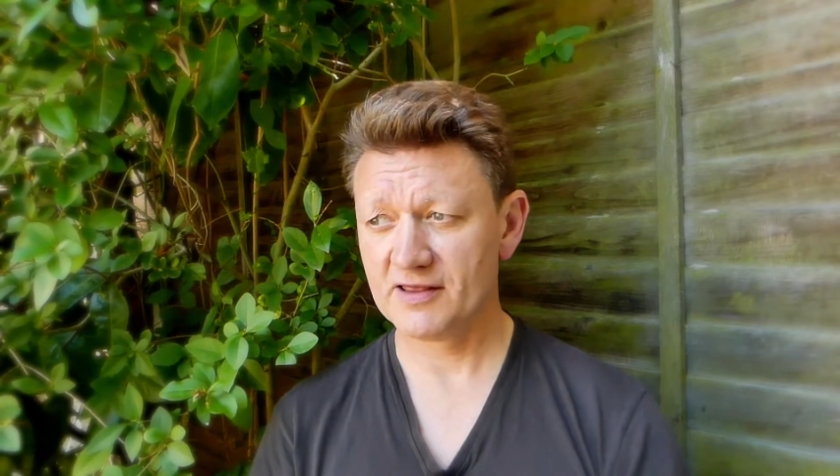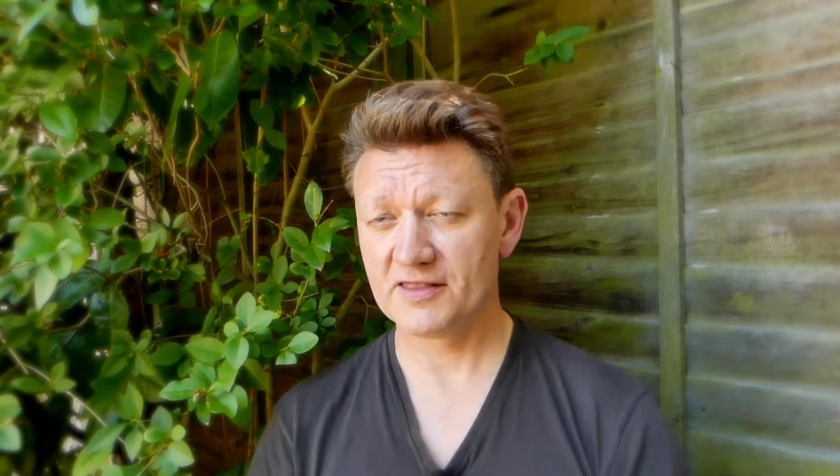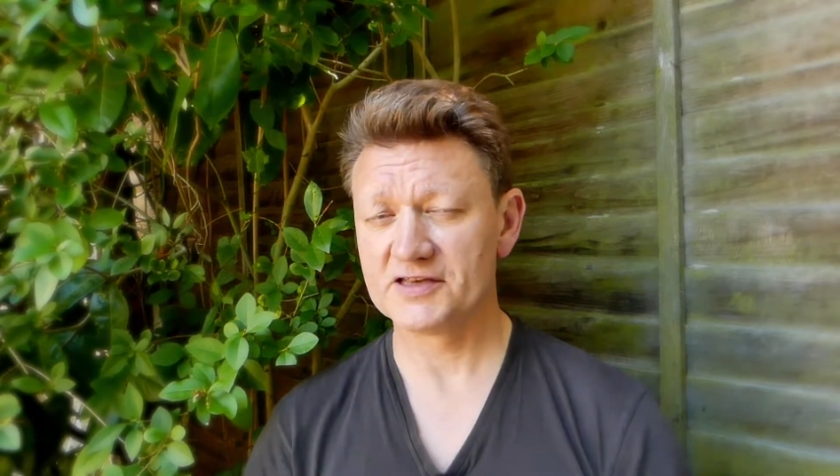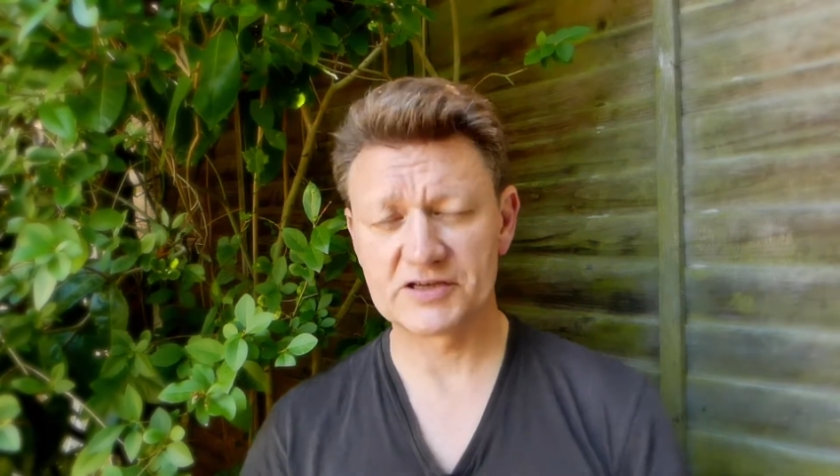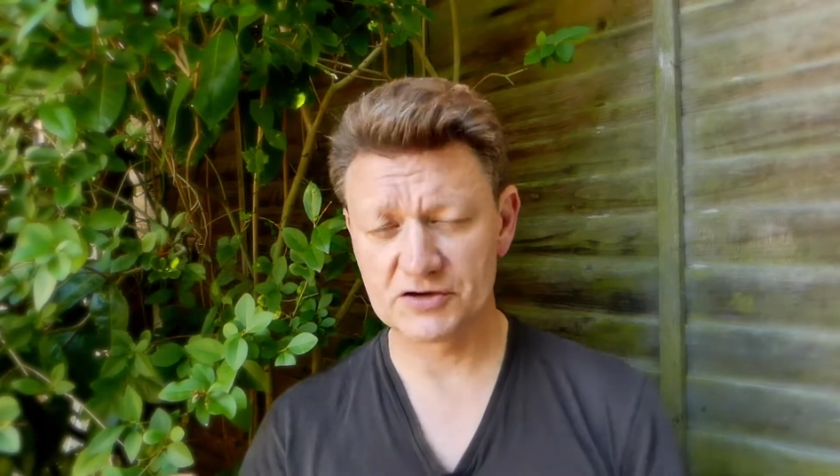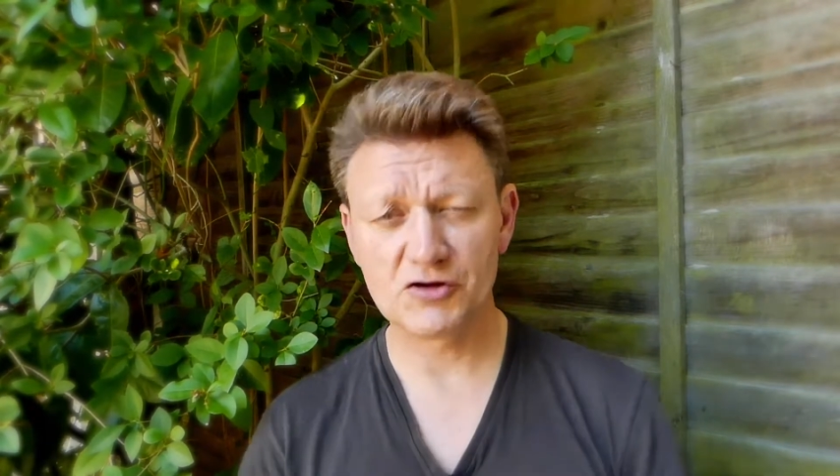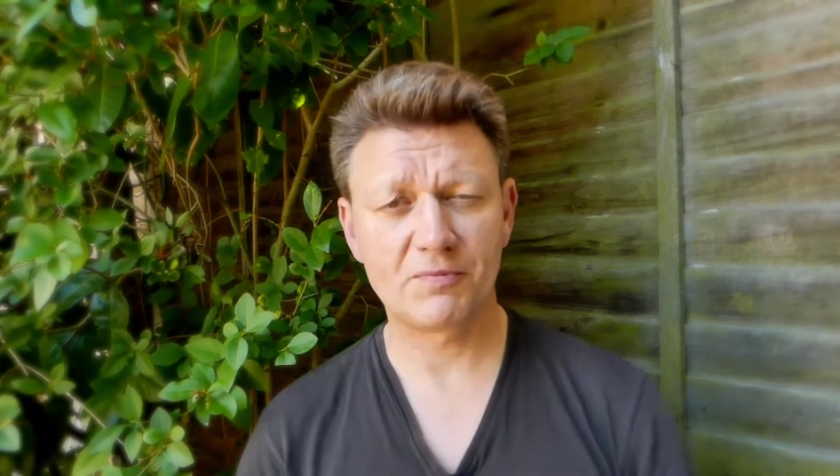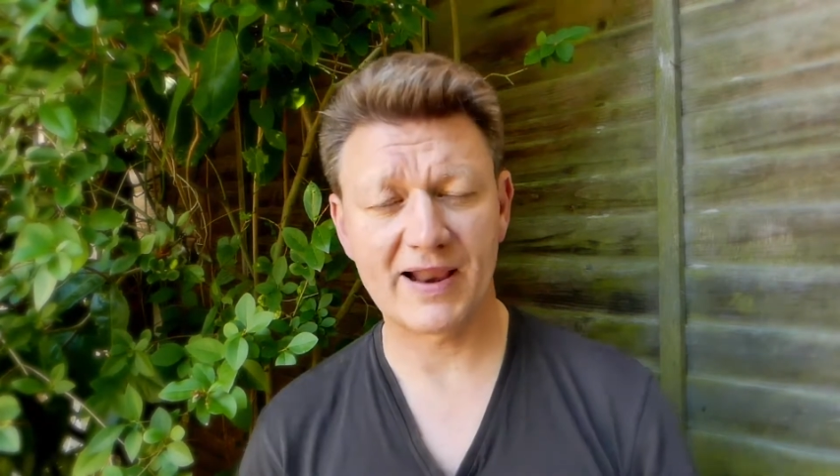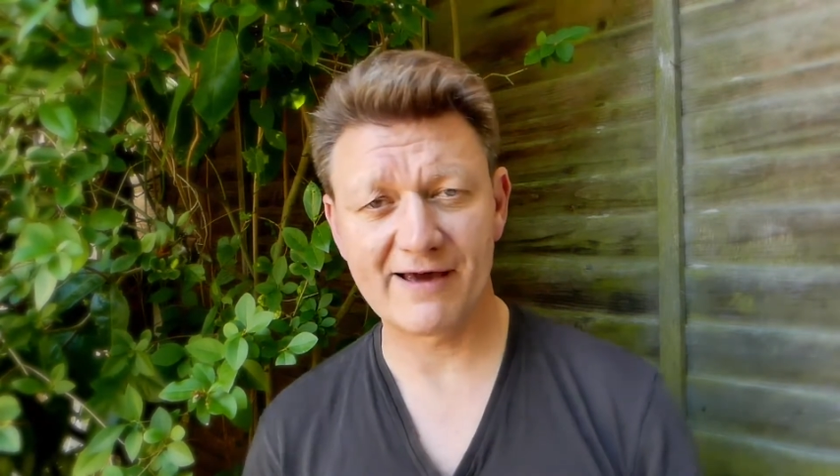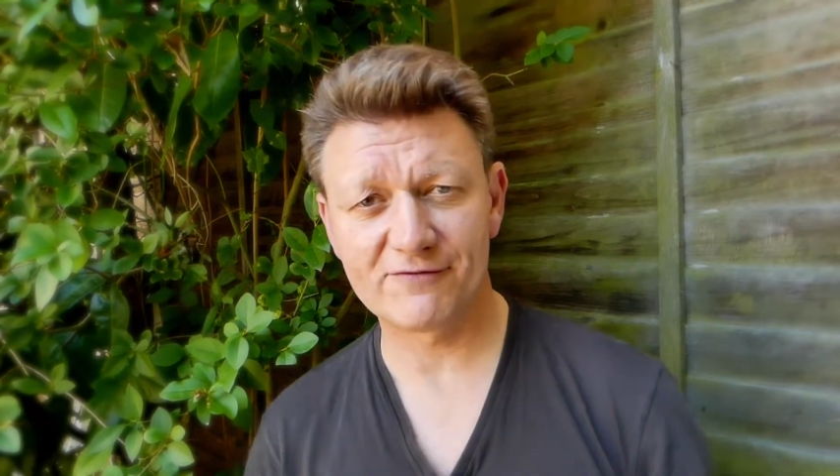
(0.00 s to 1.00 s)
there's a new
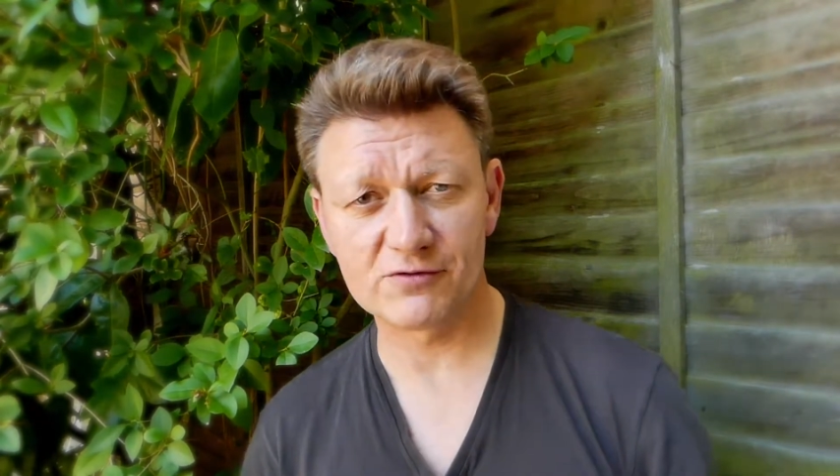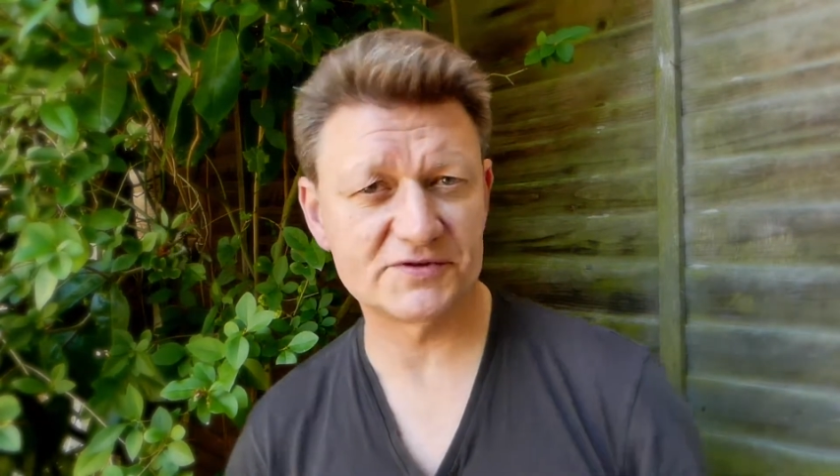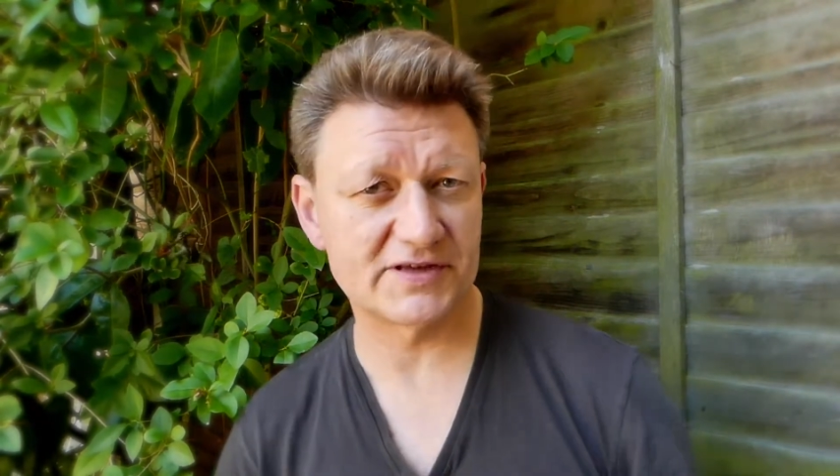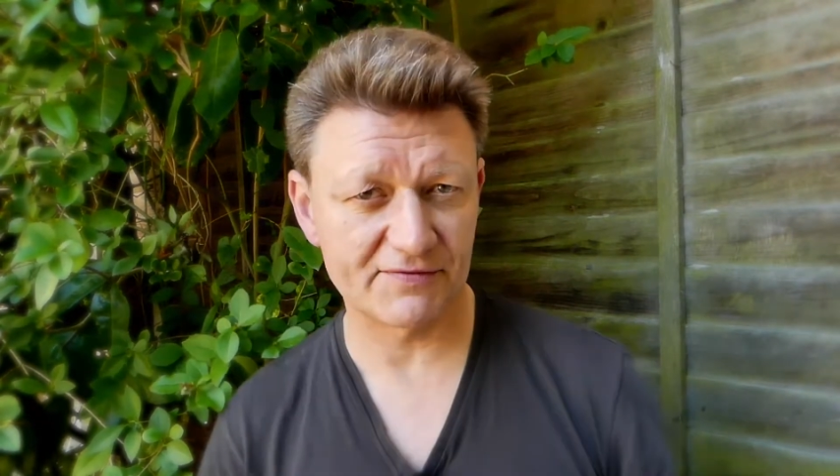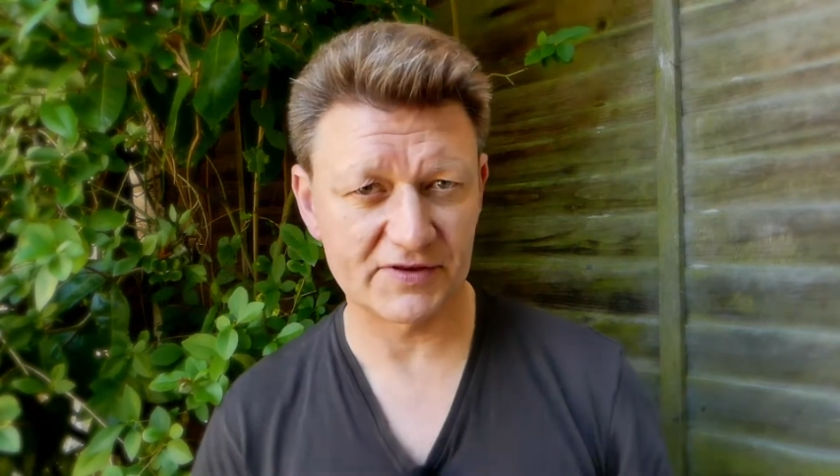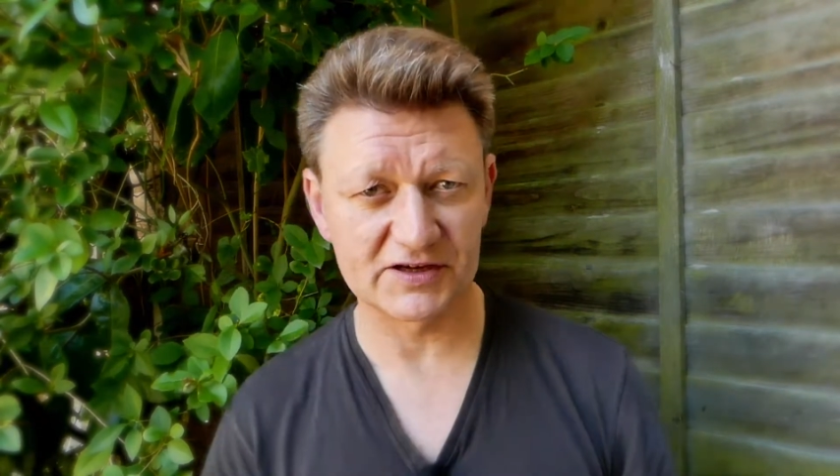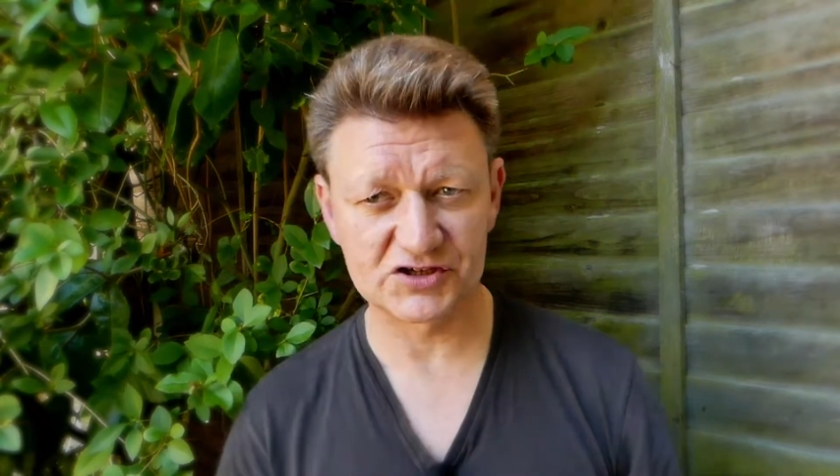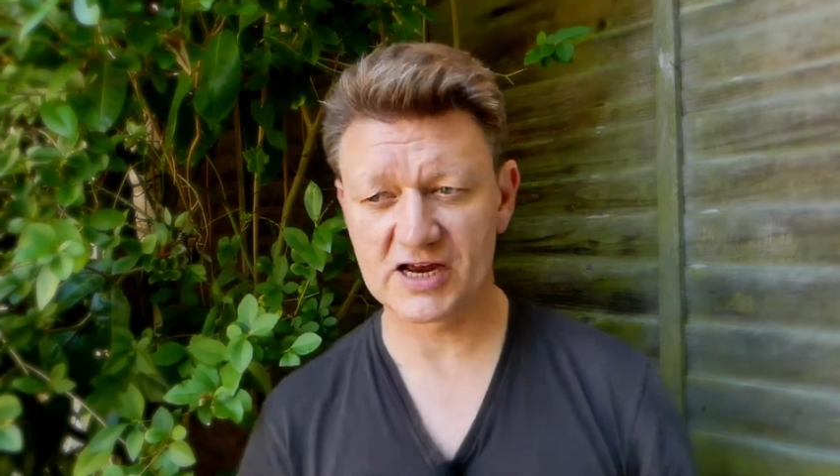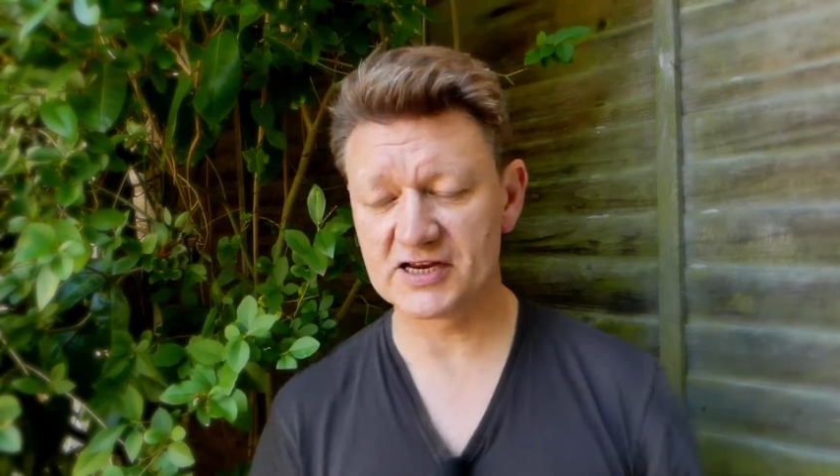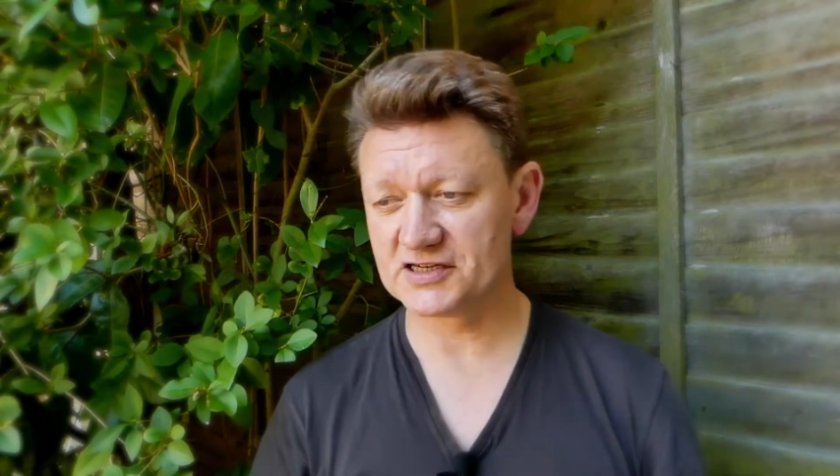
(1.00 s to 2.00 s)
platform, something
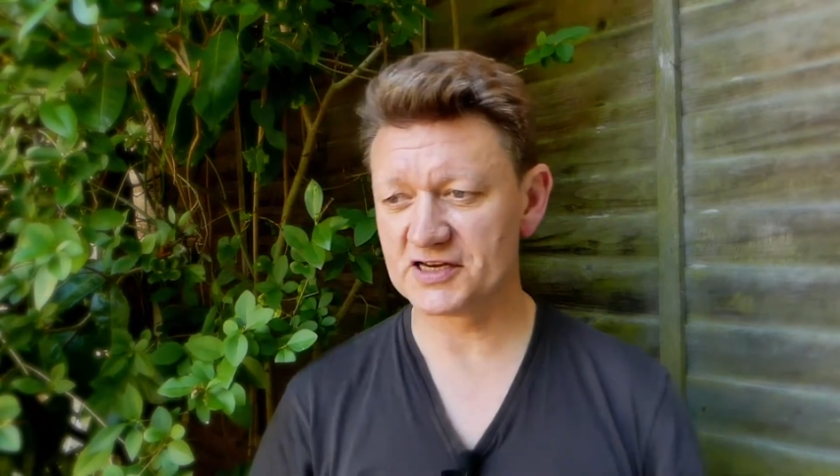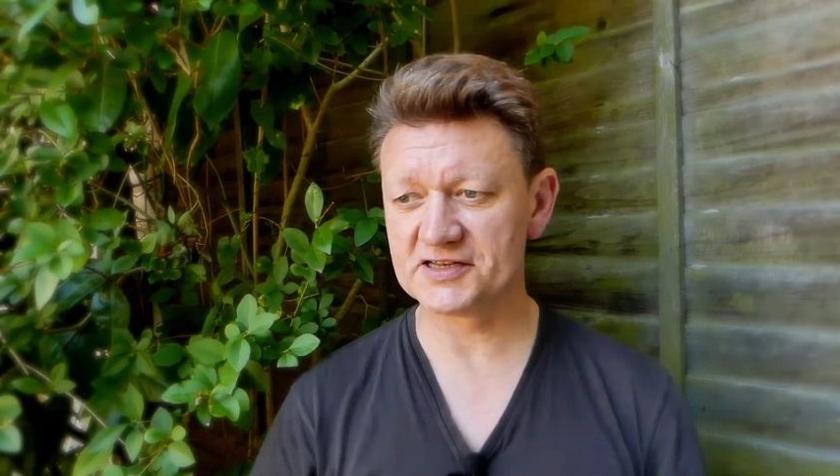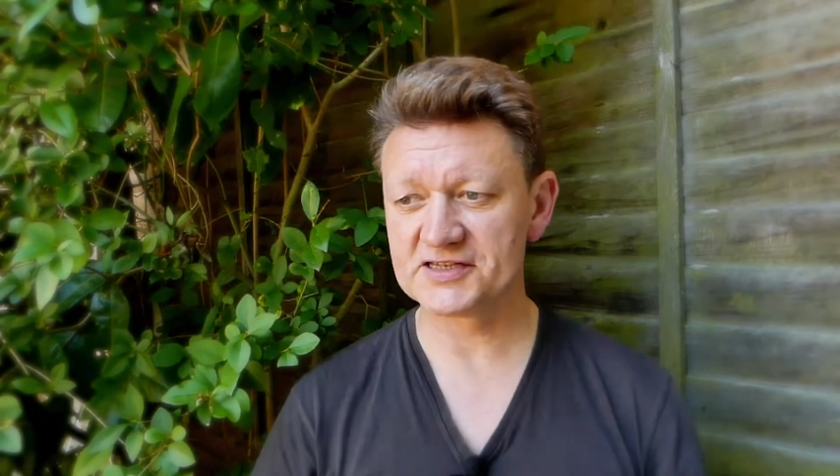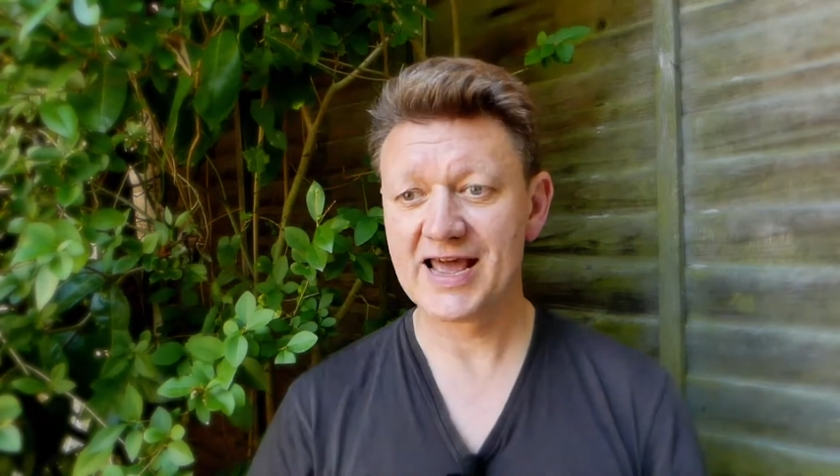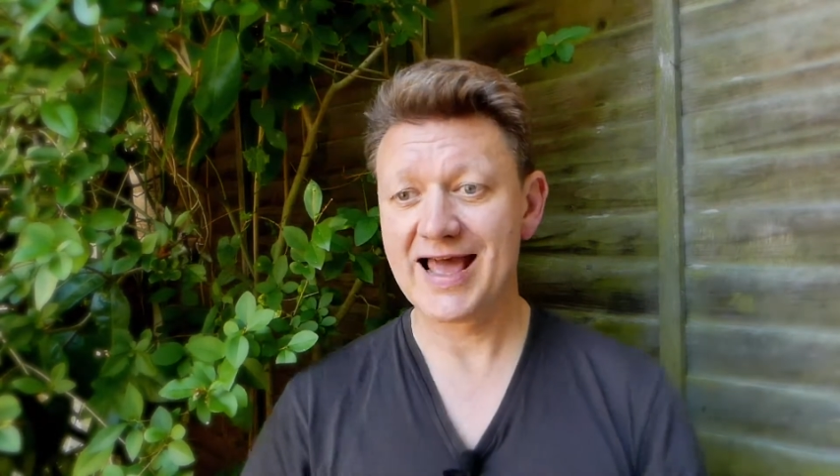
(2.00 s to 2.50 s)
changes,